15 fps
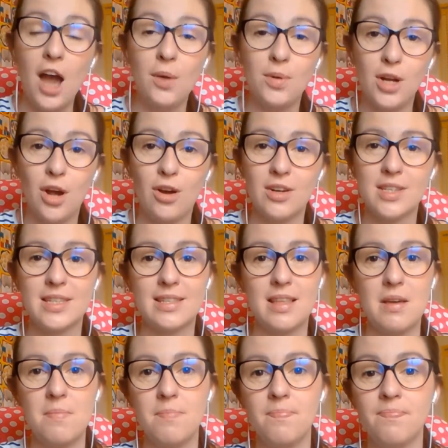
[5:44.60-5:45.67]
I would ask
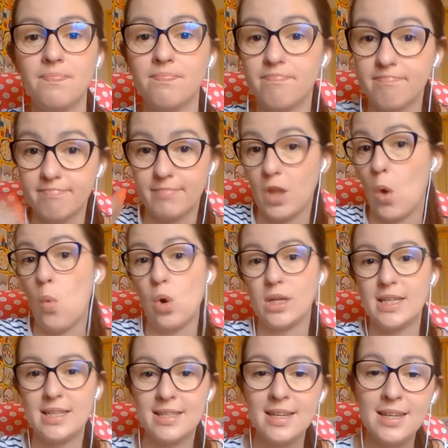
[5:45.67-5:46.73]
them,
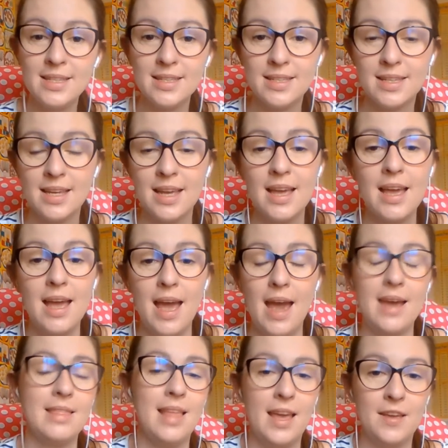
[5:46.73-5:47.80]
what is it?
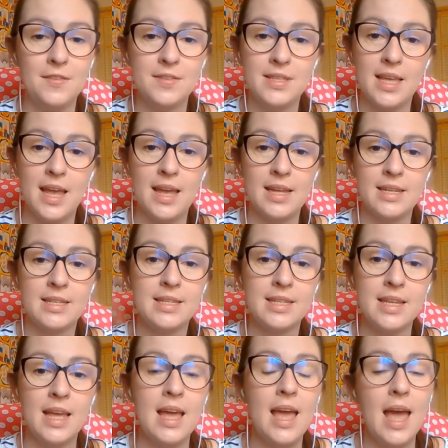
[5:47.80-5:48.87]
And they've said,
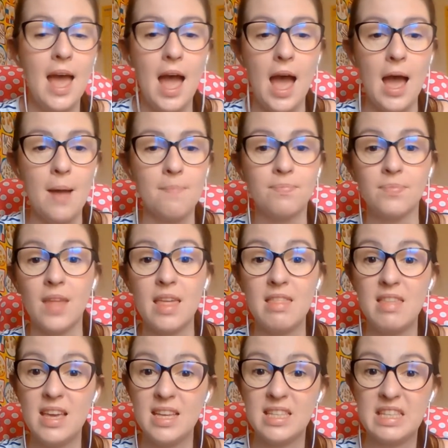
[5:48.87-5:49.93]

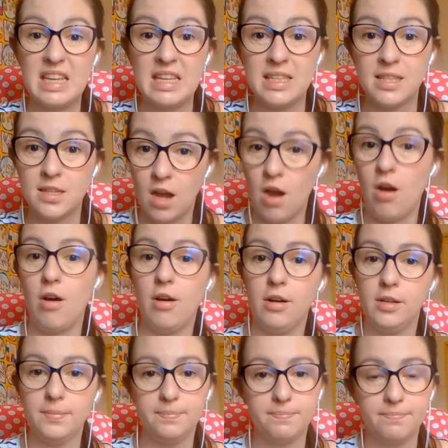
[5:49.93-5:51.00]
this is car.
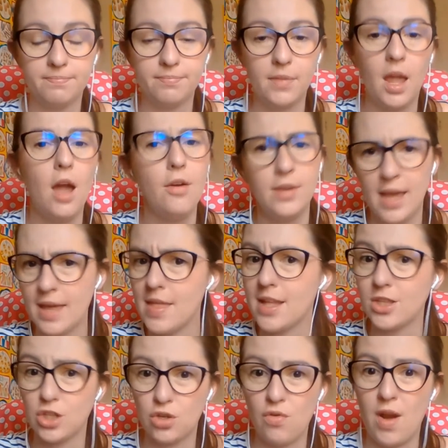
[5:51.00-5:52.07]
Okay,
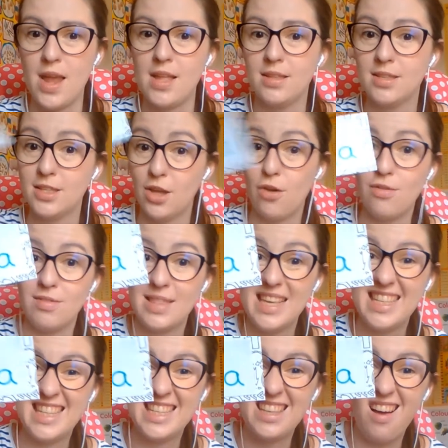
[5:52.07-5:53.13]
that's great. So
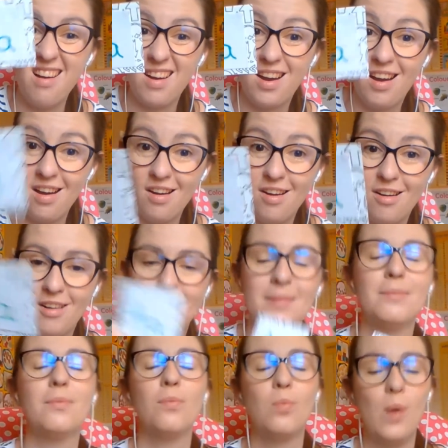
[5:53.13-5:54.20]
this is a car.
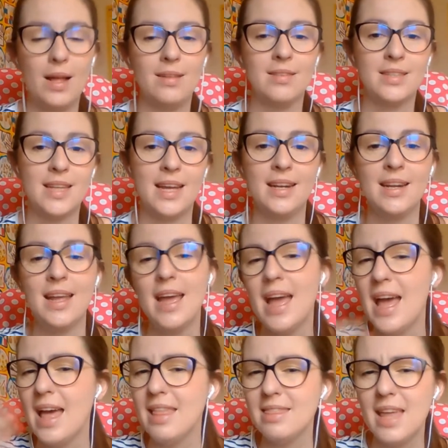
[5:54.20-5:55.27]
Well done.
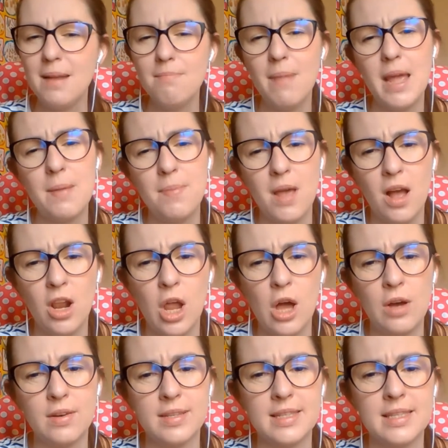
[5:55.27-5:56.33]
Then maybe I'll
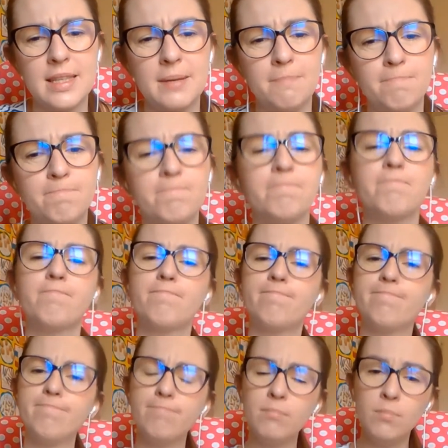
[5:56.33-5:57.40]
ask them,
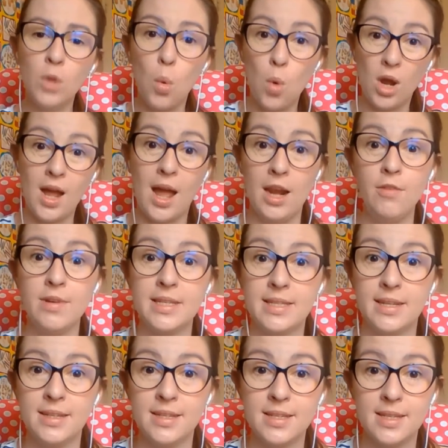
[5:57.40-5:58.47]
what color is
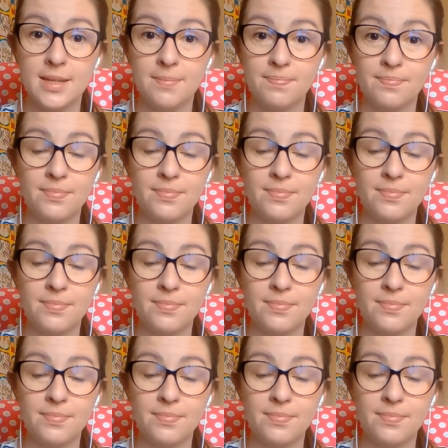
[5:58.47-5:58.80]
it?